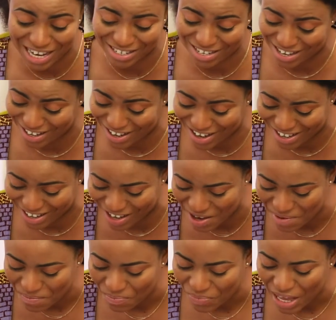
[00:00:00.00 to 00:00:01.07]
let's say in Ghana,
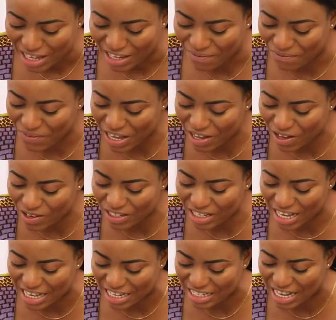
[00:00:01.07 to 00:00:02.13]
the
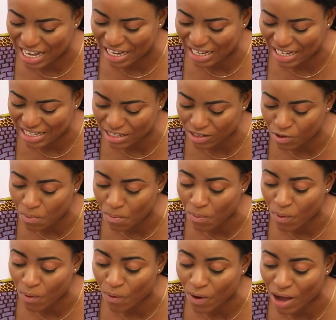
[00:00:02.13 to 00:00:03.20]
field is a little
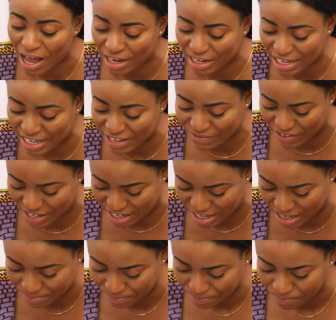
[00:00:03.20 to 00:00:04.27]
more
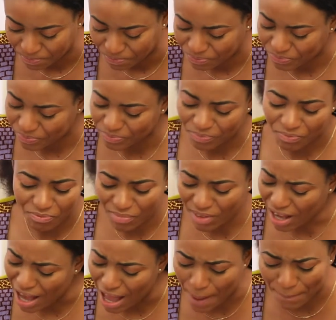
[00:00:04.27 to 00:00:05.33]
uneven.
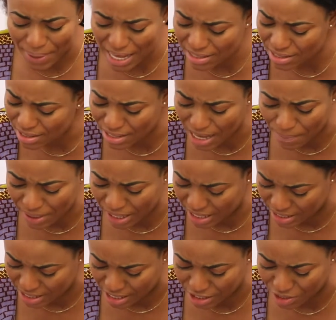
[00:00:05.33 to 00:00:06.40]
A person's
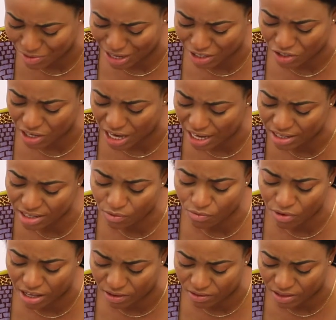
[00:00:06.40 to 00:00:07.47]
ability to attract
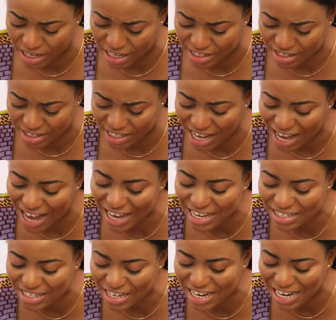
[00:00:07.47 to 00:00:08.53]
wealth is
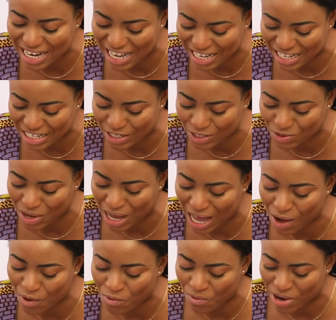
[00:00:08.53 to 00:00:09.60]
tightly linked to
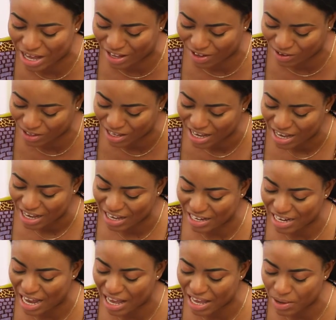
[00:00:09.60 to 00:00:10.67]
how well
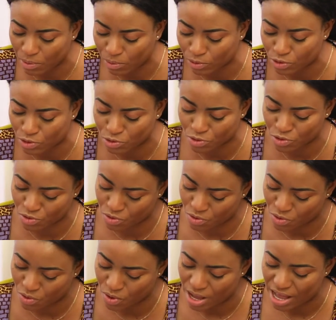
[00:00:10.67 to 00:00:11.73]
they are able to
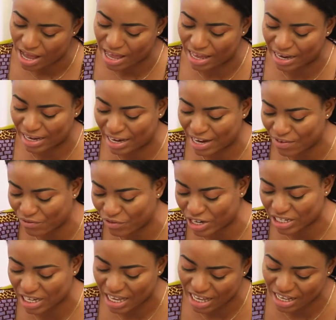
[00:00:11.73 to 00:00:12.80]
grow and
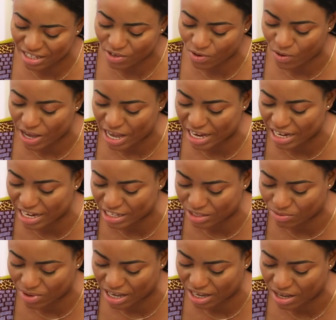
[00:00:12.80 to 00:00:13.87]
leverage his or her
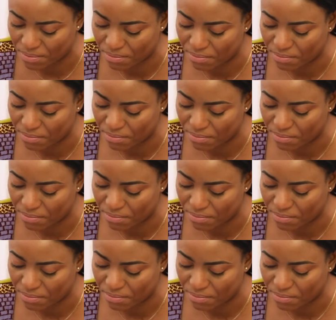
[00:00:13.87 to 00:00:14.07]
network